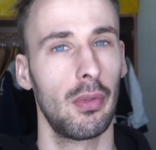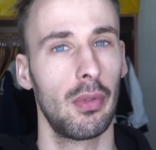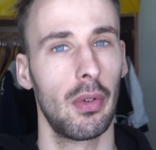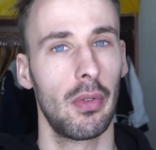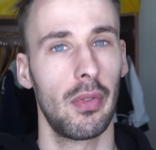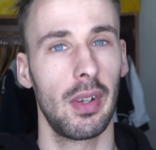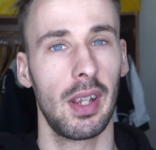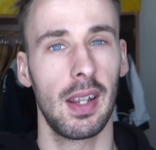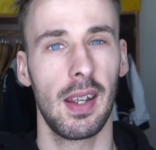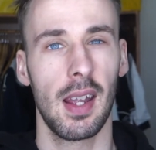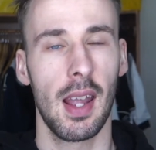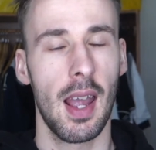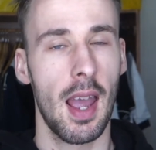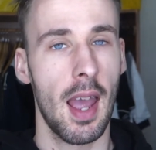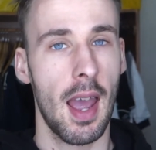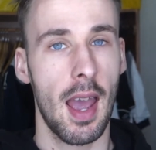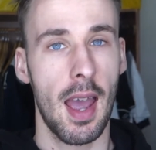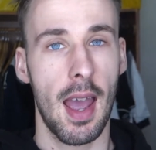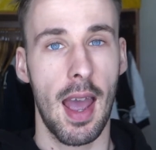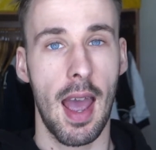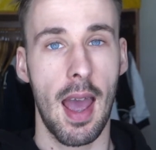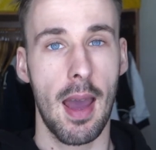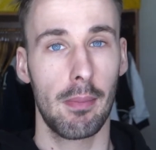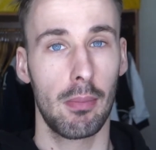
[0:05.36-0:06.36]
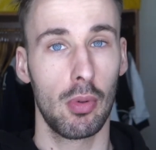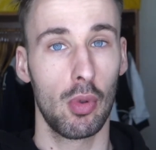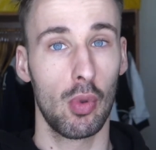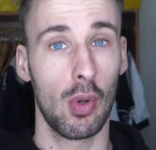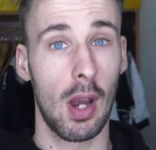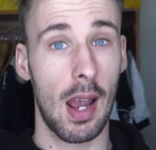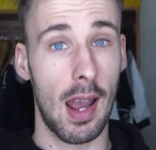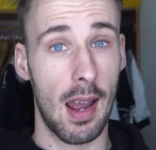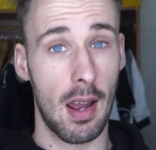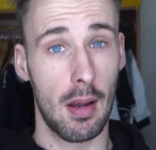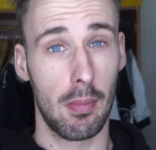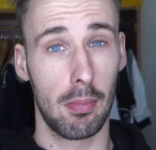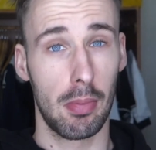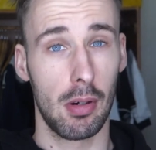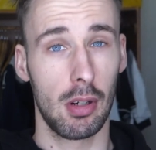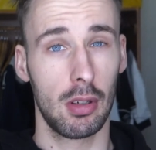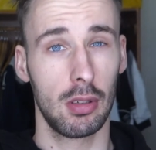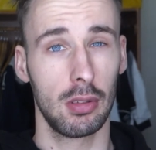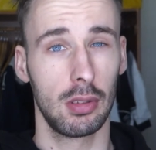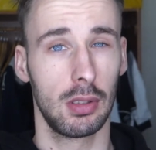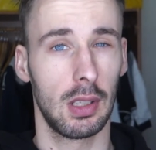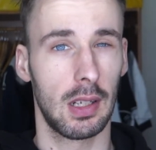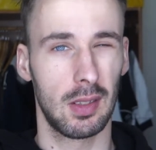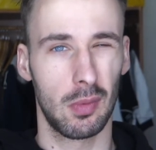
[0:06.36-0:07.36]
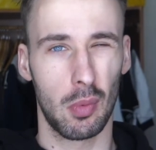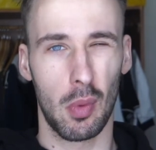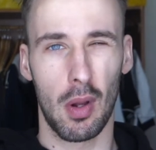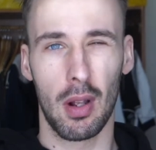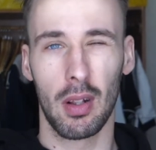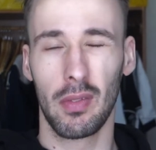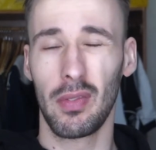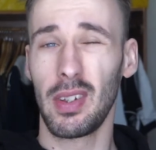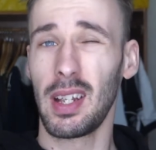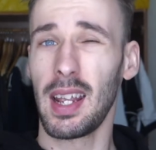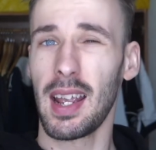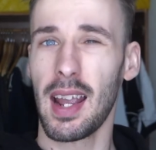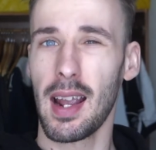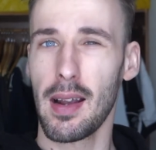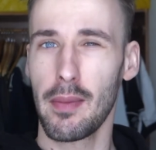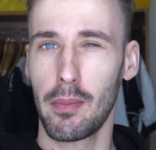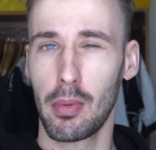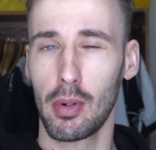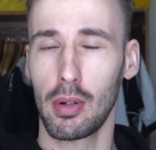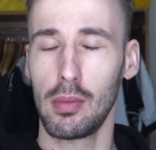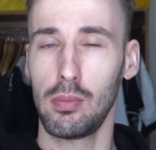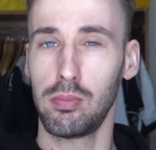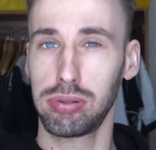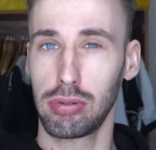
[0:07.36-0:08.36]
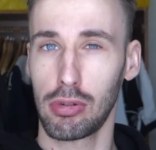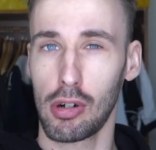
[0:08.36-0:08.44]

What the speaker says: over the Apple AirPods as well as the AirPod